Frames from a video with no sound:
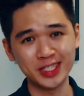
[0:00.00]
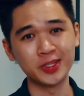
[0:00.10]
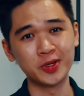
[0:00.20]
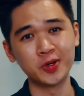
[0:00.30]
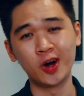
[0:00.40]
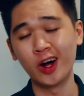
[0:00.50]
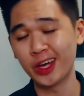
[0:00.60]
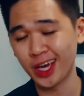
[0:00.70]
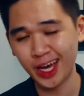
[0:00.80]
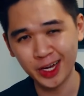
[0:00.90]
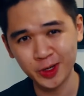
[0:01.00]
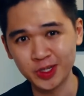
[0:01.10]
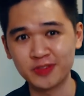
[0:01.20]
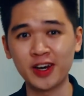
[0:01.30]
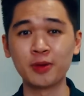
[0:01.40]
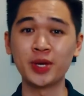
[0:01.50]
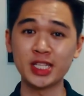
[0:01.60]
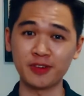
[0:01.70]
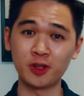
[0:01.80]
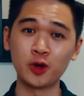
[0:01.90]
you do, all you gotta do is find a piece
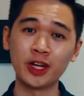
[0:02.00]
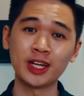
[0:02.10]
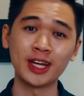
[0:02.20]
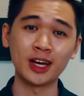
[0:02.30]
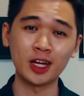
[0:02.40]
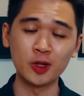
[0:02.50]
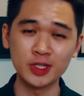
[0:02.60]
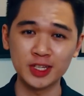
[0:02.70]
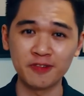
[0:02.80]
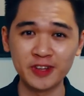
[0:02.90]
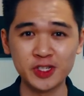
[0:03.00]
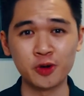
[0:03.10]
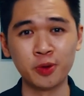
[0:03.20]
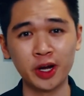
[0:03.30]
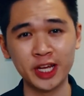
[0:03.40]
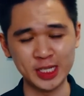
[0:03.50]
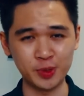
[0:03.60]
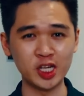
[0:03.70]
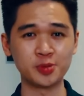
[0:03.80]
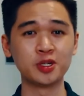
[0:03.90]
of clothing that closely fits your body as
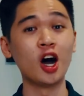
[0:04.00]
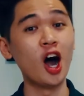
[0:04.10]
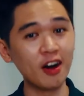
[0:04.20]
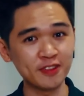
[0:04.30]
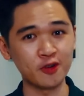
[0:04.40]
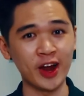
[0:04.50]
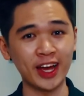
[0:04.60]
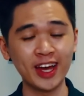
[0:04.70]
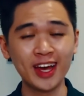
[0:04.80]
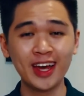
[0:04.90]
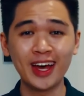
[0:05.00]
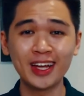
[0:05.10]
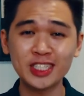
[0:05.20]
possible off the rack, and